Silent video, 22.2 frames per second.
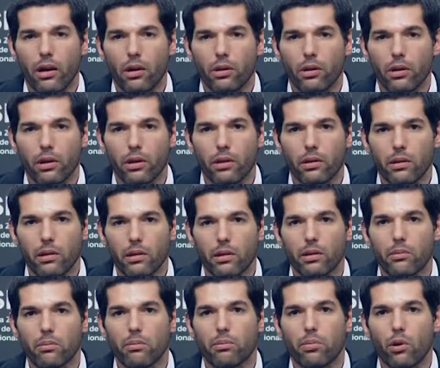
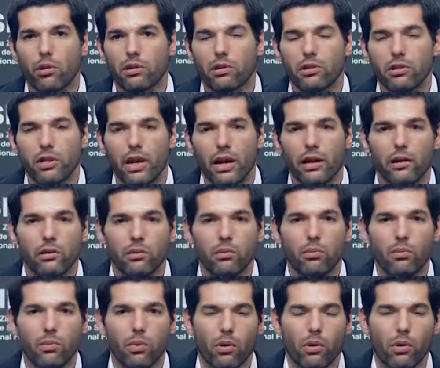um, but the others
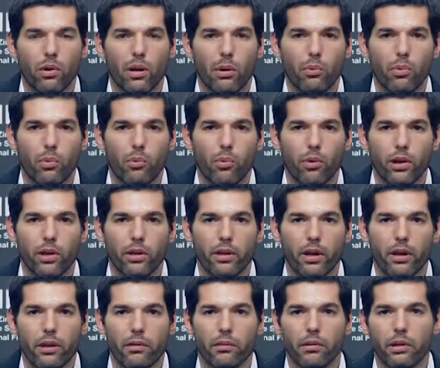will follow the
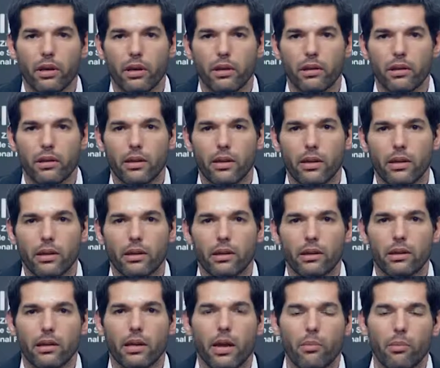police sort of
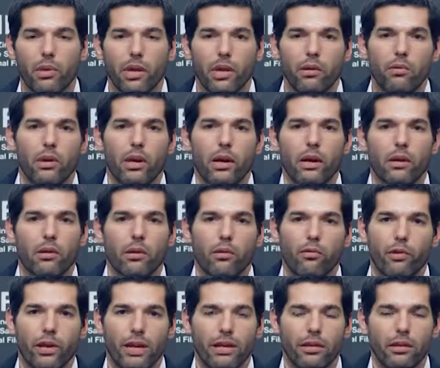side of
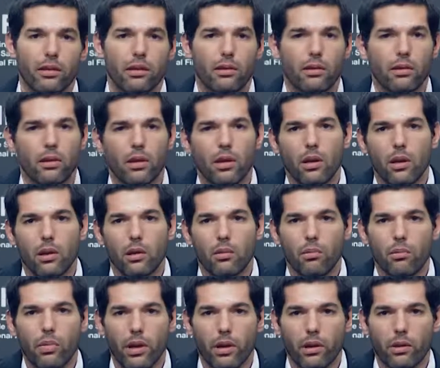the, the of the
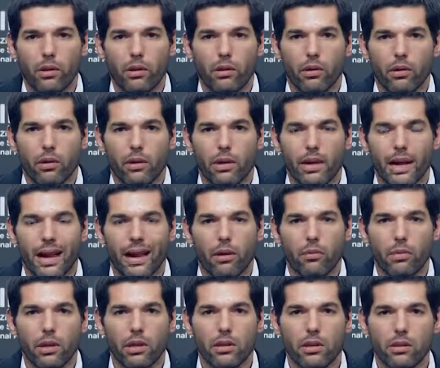plot that the film
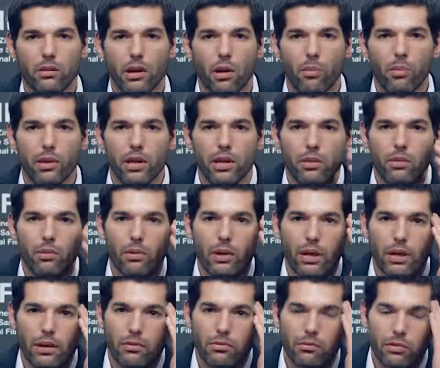also offers. But
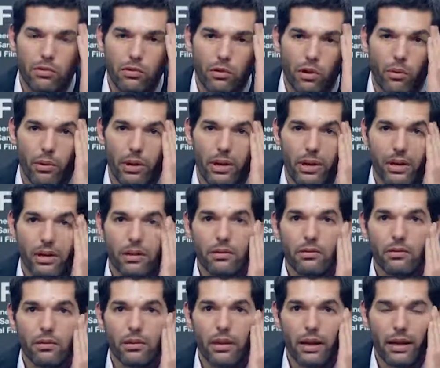quite clearly, it's a film